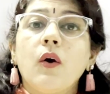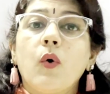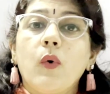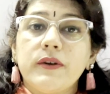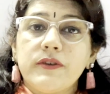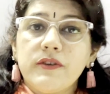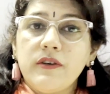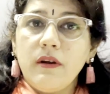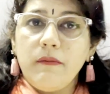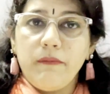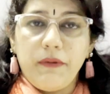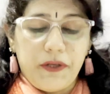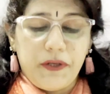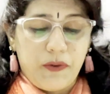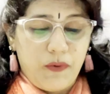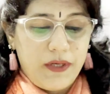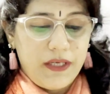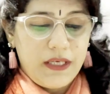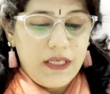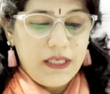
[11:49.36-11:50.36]
Question number
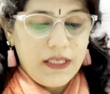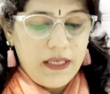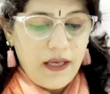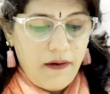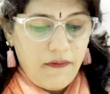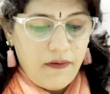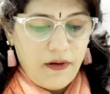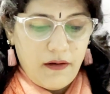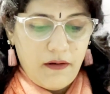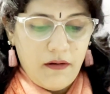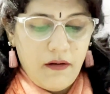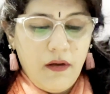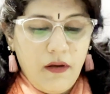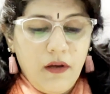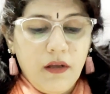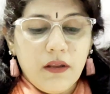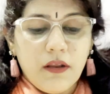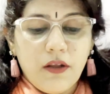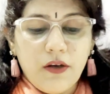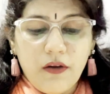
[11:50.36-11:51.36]
27.
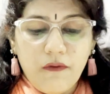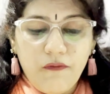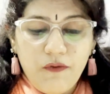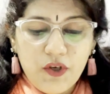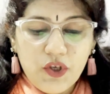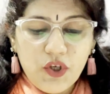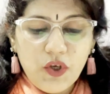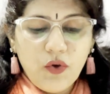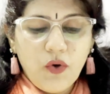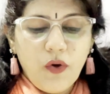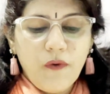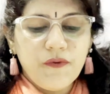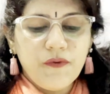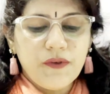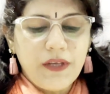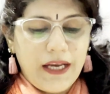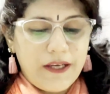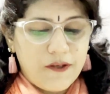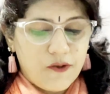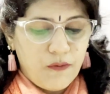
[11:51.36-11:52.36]
The division of
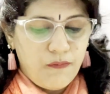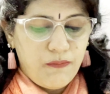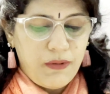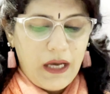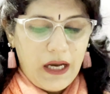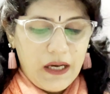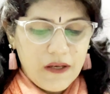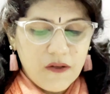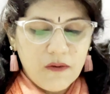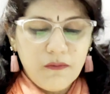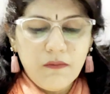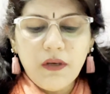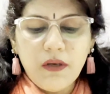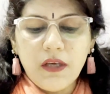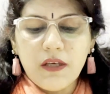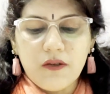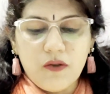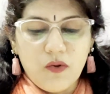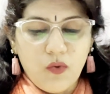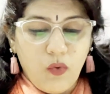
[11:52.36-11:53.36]

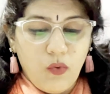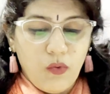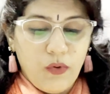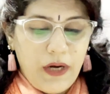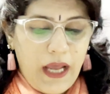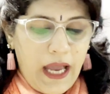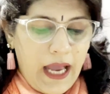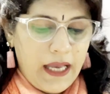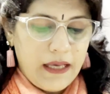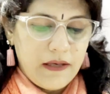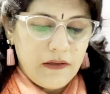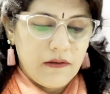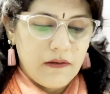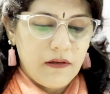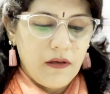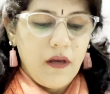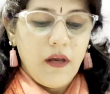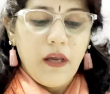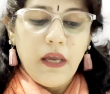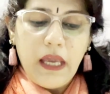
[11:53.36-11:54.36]
cytoplasm is known as
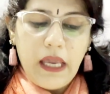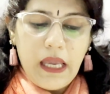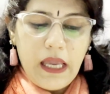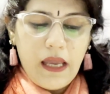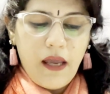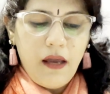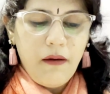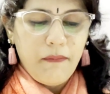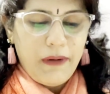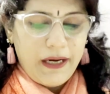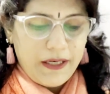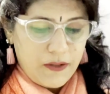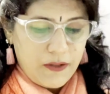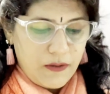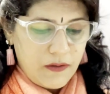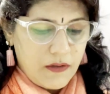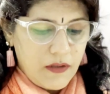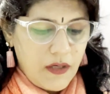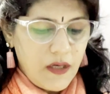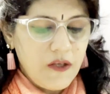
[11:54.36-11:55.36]
A.
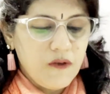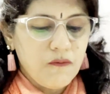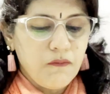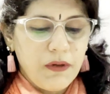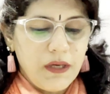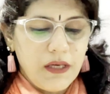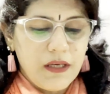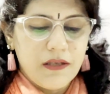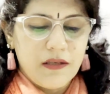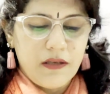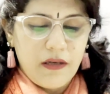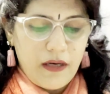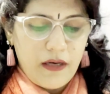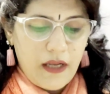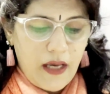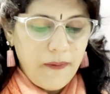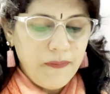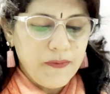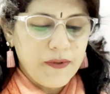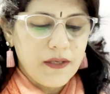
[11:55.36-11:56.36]
Mitosis, B.
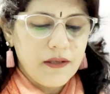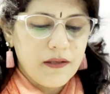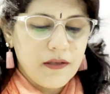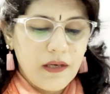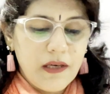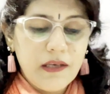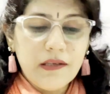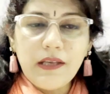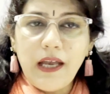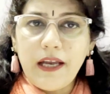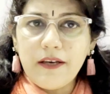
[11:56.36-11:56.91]
Synapse, C.